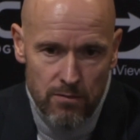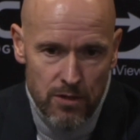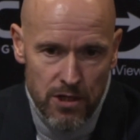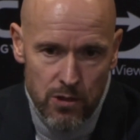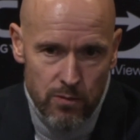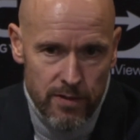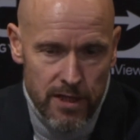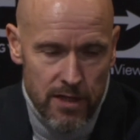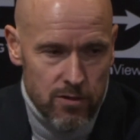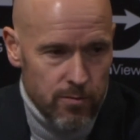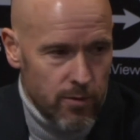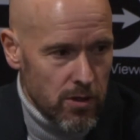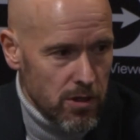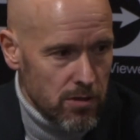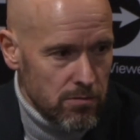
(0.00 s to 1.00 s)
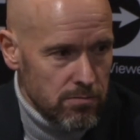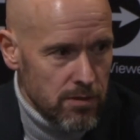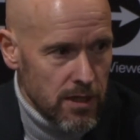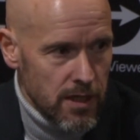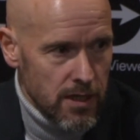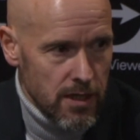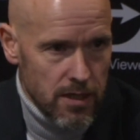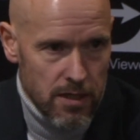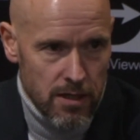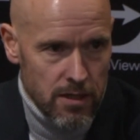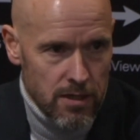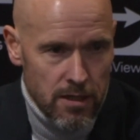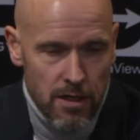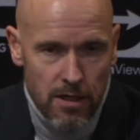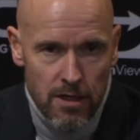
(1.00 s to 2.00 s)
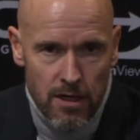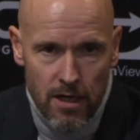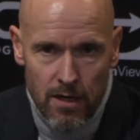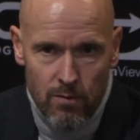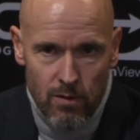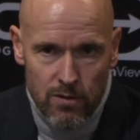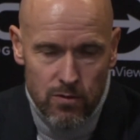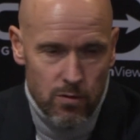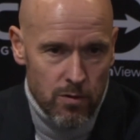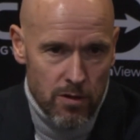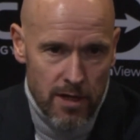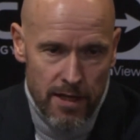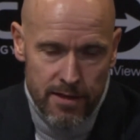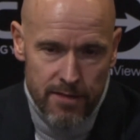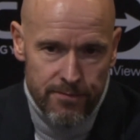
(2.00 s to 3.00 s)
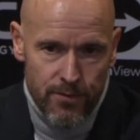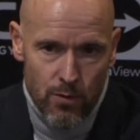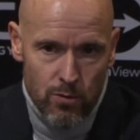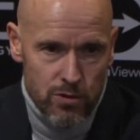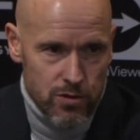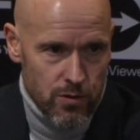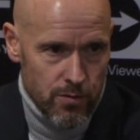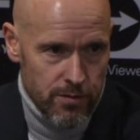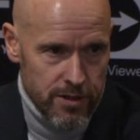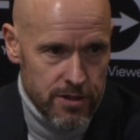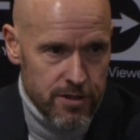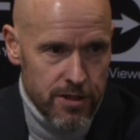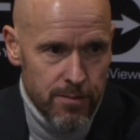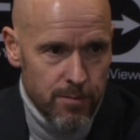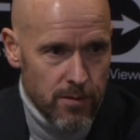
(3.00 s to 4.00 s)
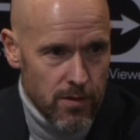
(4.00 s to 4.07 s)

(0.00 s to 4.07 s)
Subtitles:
We deal with that tomorrow, and I want to get the focus on this team.